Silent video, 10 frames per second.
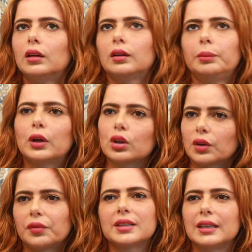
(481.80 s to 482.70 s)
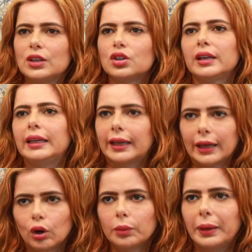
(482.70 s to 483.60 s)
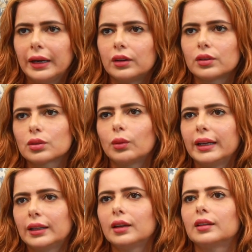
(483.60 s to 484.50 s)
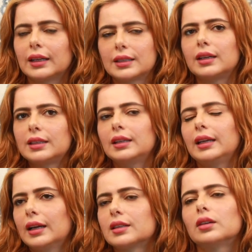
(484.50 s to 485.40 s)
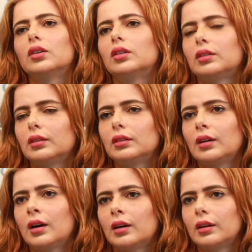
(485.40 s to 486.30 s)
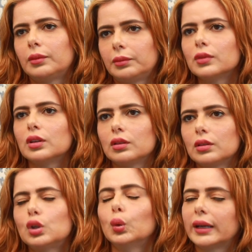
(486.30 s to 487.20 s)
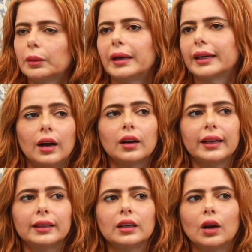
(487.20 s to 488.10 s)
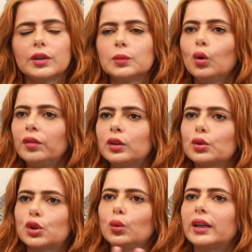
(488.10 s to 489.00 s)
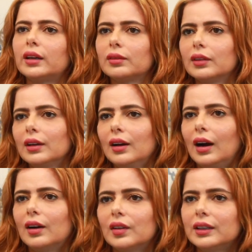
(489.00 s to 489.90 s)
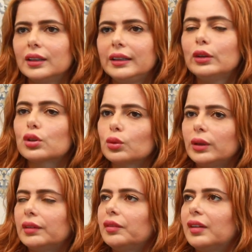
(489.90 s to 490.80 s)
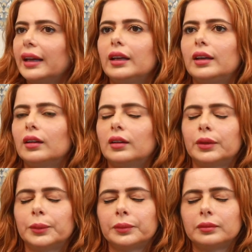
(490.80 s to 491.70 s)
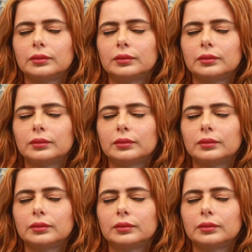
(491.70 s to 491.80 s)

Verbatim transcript: uh, because of his injury he cannot bend. So I think that's the reason he has a um, touring bike. Anna, I think now he's moved into shooting. Ang vande he used to even fly um,